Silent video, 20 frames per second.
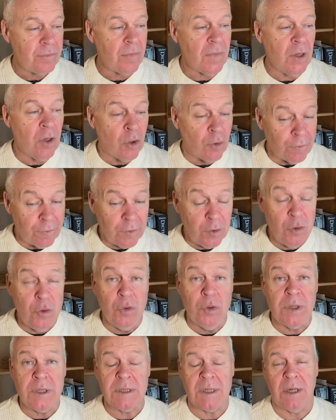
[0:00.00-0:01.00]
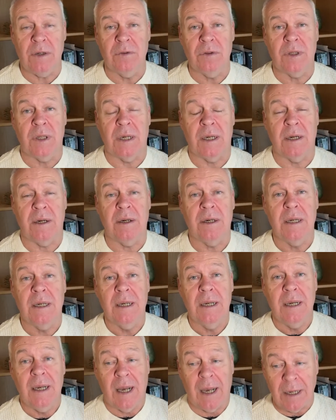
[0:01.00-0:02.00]
of who is out there
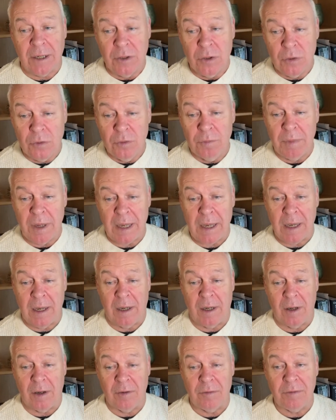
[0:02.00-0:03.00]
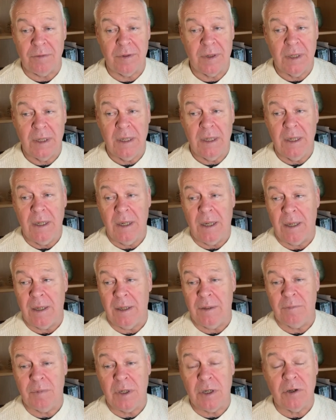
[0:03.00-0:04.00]
and who may have
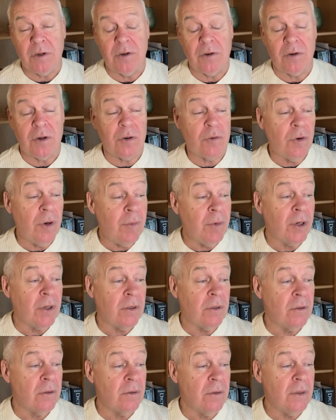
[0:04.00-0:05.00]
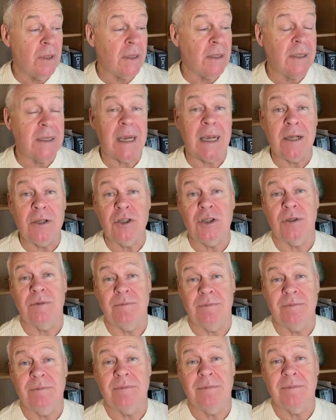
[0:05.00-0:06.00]
criminal intention
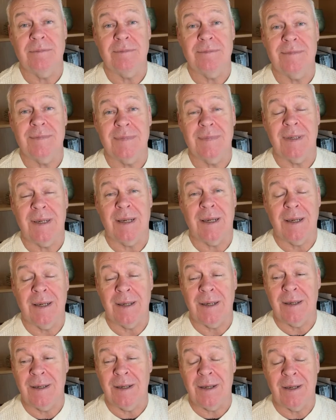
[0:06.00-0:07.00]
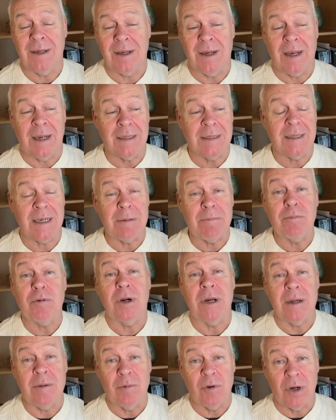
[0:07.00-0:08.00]
as a
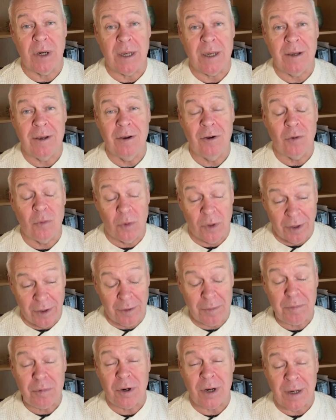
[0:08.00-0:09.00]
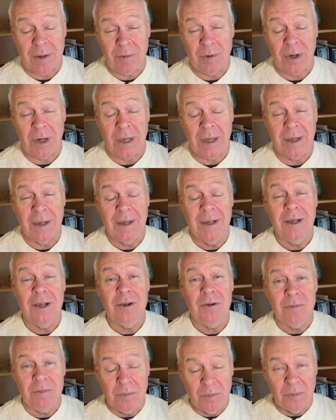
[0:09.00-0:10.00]
primary or one of the primary
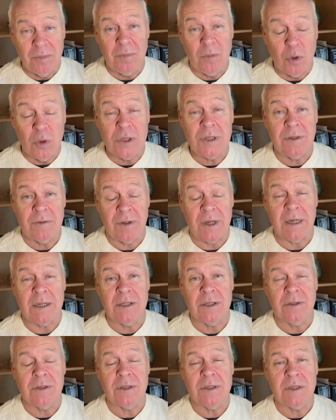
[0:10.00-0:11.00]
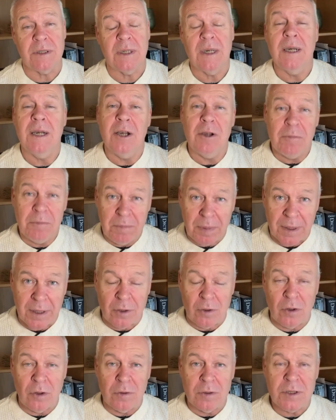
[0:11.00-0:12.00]
motivators. But
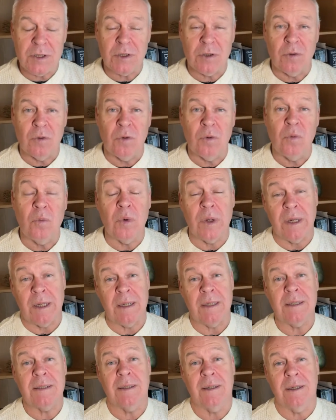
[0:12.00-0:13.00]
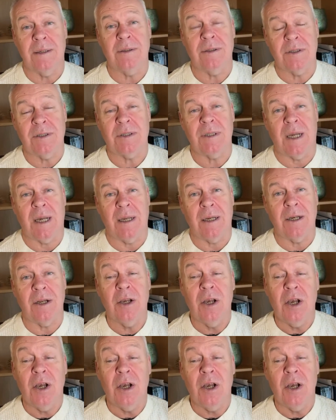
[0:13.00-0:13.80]
also we need to understand